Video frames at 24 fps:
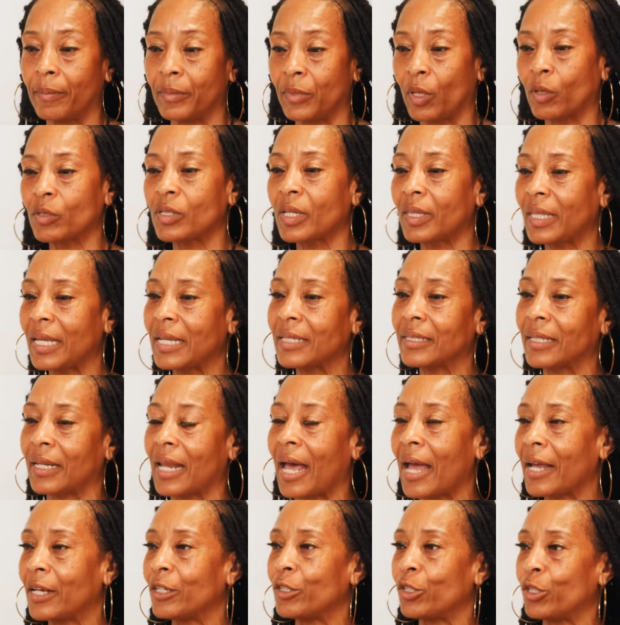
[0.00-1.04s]
Those are things that
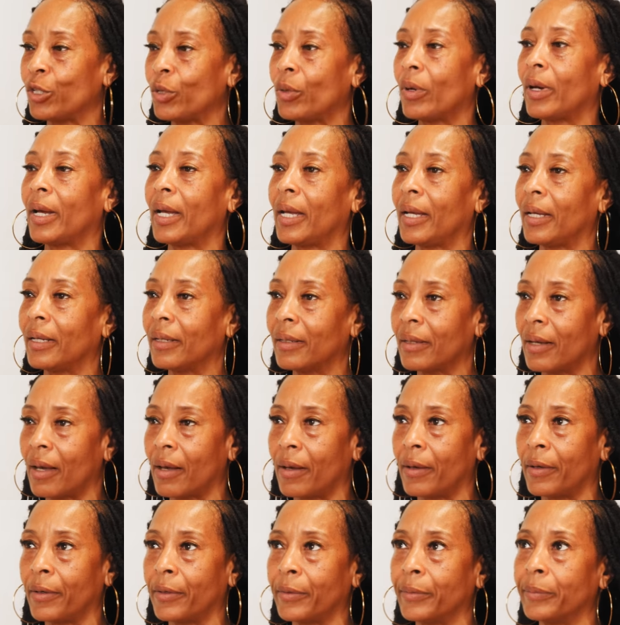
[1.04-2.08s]
I enjoy.
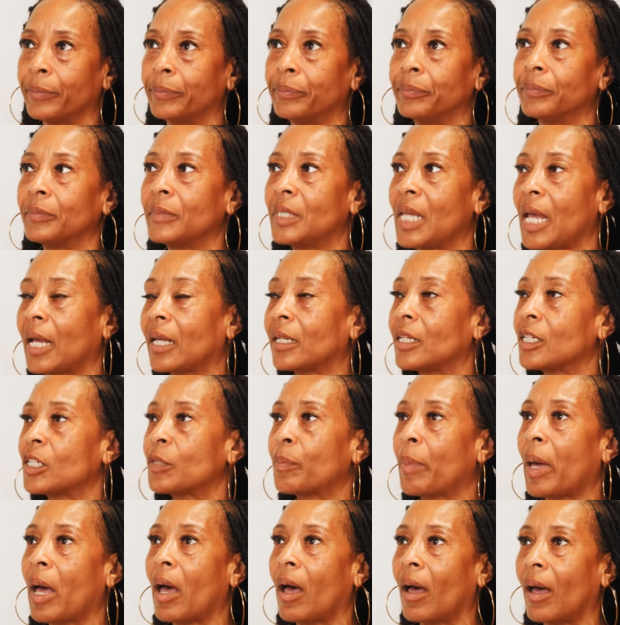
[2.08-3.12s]
Taking the
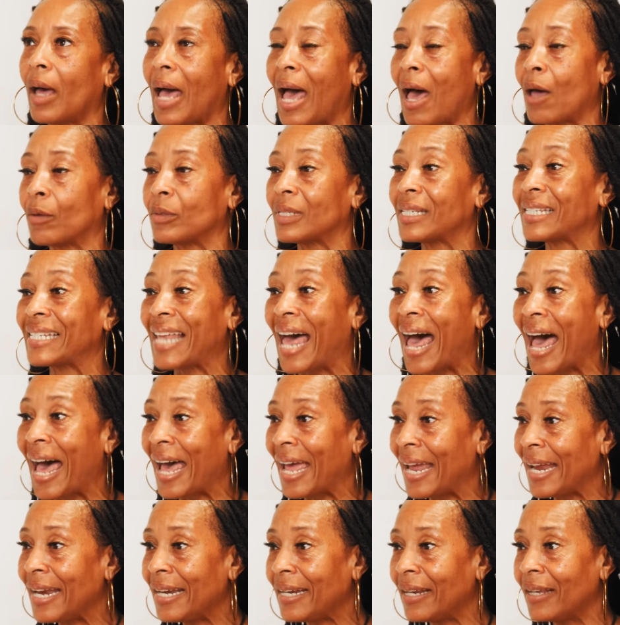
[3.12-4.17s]
spa
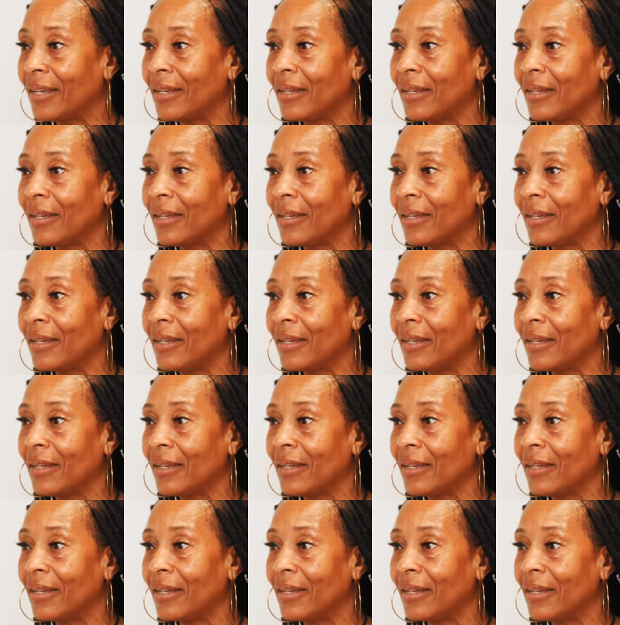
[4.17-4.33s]
outside